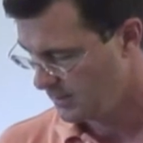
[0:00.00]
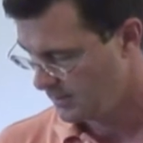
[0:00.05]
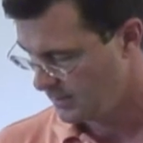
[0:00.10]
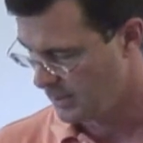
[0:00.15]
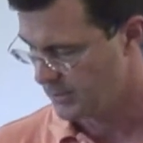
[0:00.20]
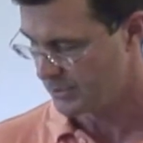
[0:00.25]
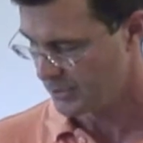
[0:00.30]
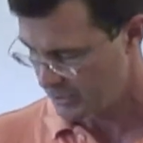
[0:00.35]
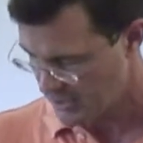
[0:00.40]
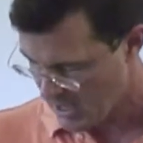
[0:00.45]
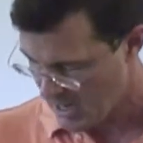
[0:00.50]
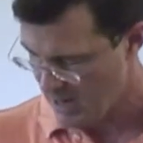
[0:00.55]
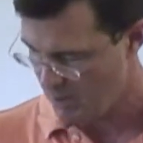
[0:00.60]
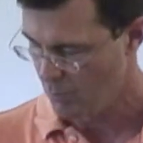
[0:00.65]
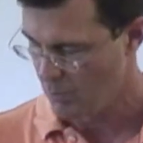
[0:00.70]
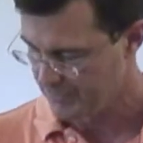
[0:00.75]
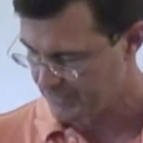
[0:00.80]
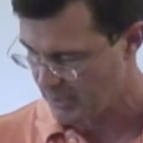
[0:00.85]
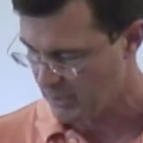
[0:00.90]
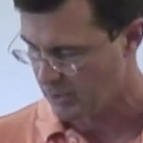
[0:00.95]
This is not
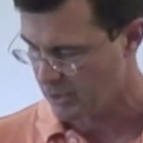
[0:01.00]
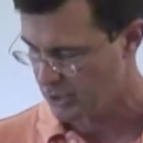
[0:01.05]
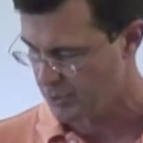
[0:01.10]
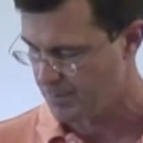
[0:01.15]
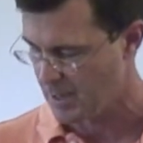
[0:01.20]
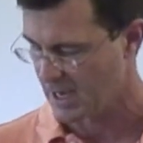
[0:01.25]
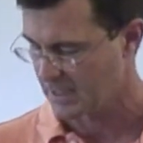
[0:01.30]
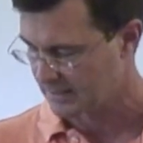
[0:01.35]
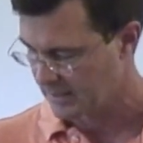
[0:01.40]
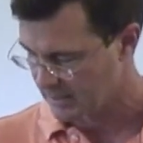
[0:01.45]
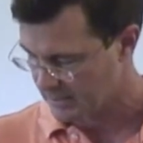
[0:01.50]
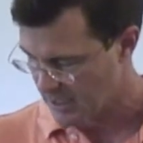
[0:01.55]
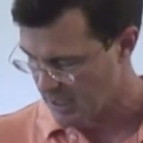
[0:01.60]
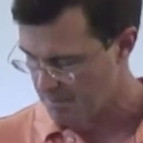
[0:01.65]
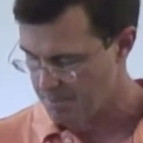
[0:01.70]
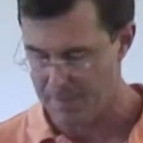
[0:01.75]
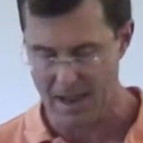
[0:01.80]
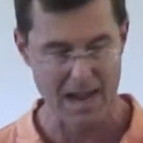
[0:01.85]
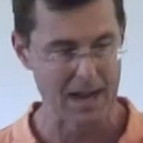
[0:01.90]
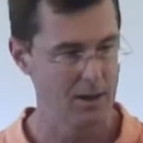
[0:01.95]
what they're expecting. They
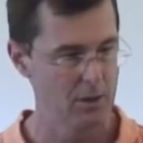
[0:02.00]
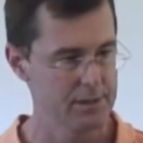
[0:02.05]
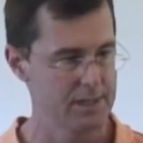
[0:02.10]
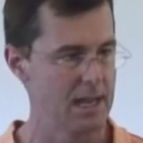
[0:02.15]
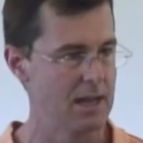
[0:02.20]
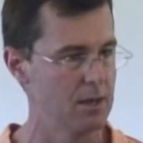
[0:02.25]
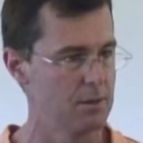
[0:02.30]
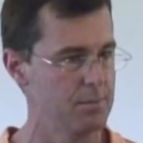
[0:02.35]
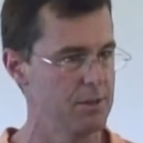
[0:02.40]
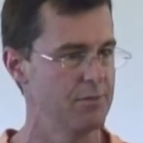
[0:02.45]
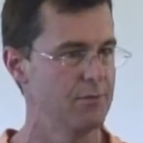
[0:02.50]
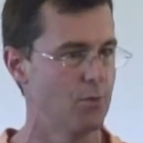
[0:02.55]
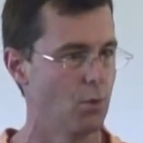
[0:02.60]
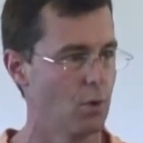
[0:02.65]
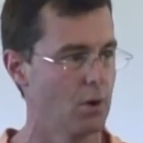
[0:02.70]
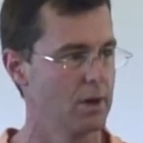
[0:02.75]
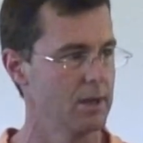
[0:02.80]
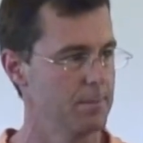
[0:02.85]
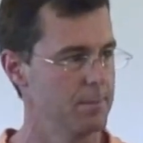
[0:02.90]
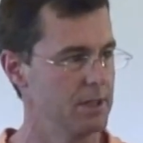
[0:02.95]
bow down
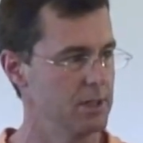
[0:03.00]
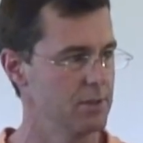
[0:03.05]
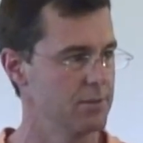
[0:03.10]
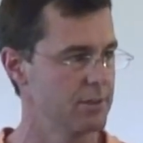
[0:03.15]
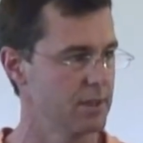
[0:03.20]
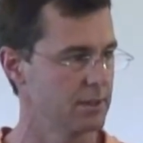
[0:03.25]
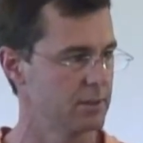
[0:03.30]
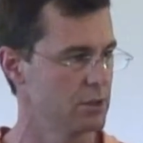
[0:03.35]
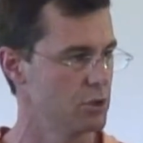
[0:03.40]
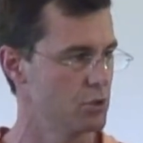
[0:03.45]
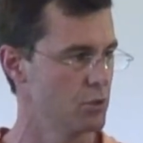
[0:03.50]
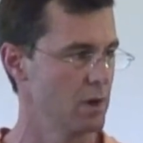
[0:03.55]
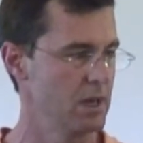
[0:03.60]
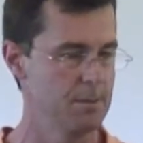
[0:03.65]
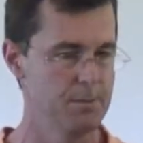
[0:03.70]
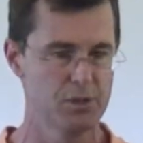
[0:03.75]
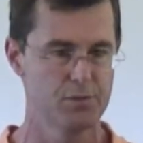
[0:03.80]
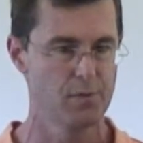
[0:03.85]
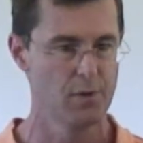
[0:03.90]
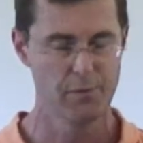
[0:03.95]
before him, and you think the dream
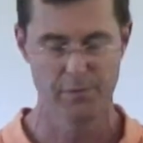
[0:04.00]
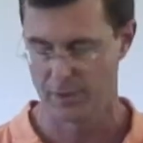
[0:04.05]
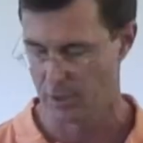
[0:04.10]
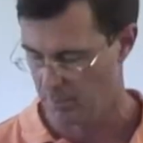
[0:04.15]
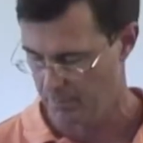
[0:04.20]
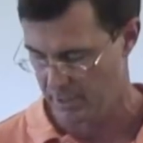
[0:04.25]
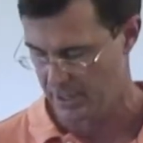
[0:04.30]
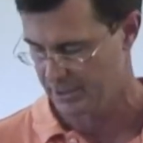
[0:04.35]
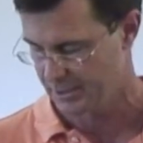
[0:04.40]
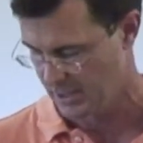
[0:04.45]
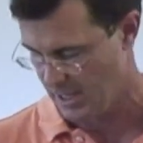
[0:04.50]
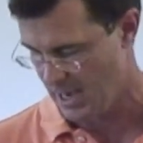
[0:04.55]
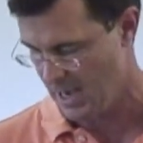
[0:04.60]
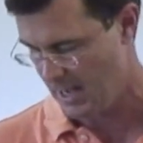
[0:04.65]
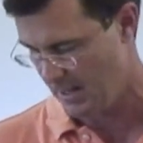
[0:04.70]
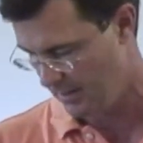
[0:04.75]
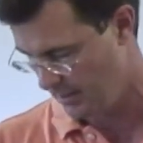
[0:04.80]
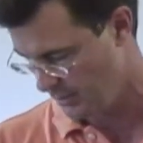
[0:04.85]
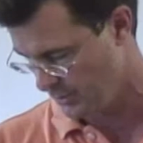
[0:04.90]
is fulfilled, but it's not.